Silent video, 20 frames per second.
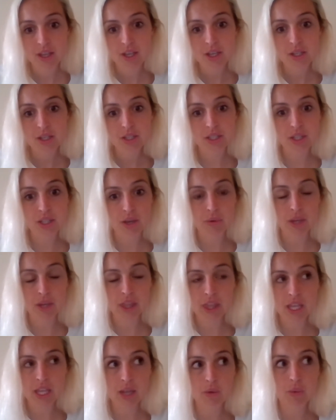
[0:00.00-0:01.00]
So I
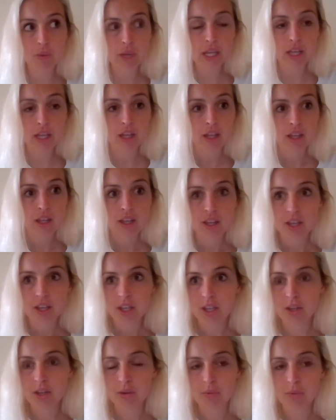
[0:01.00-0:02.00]
think we
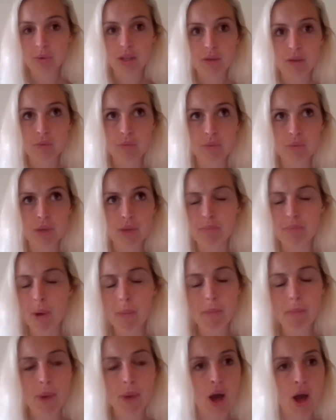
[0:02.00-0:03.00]

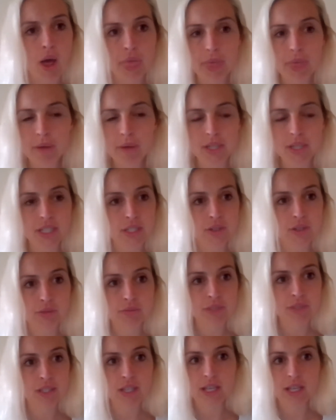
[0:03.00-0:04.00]
bombard them in
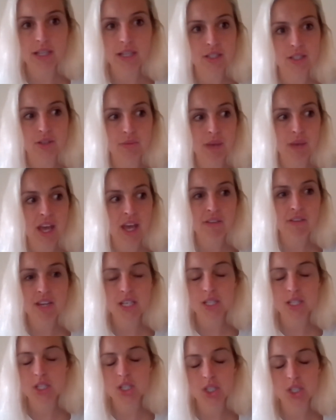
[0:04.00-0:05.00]
some
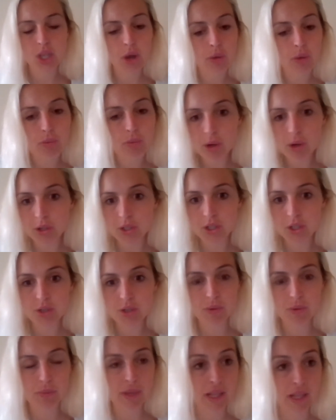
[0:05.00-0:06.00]
areas so much.
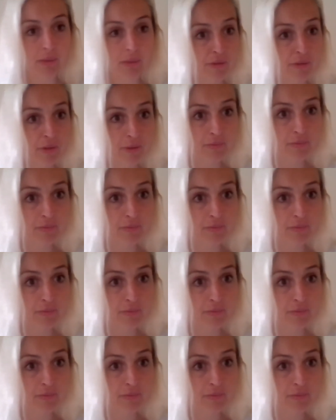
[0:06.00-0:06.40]
We pick them up from